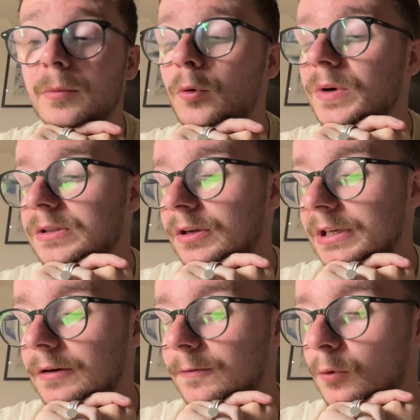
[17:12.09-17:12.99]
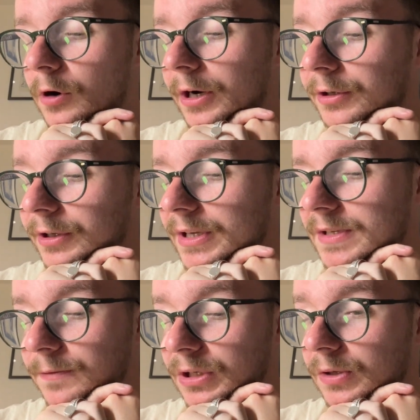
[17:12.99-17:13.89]
I'm always looking out for more ideas
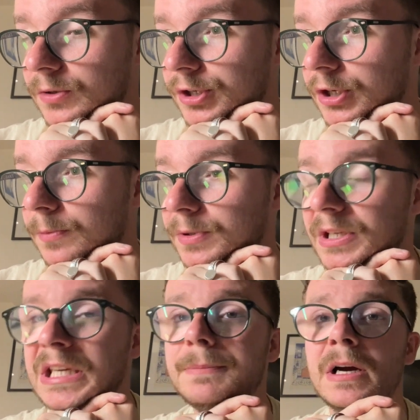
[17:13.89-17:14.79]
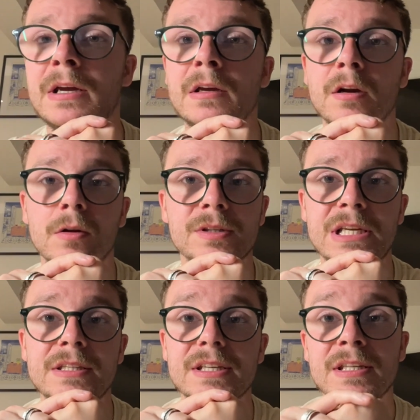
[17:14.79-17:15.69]
for YouTube to keep my
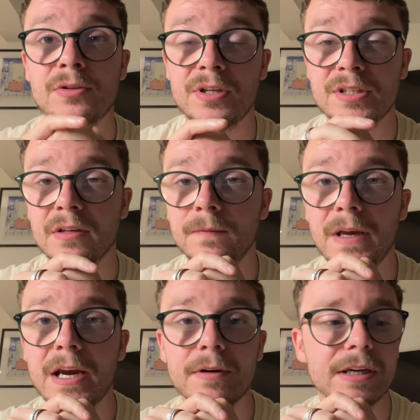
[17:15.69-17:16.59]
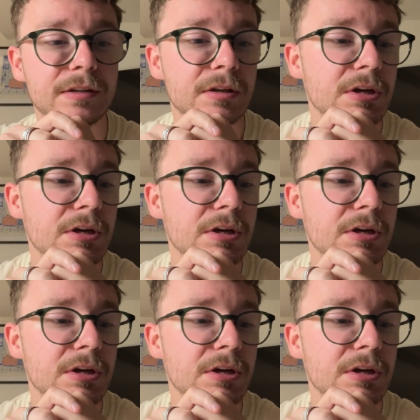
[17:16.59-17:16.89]
content interesting and varied.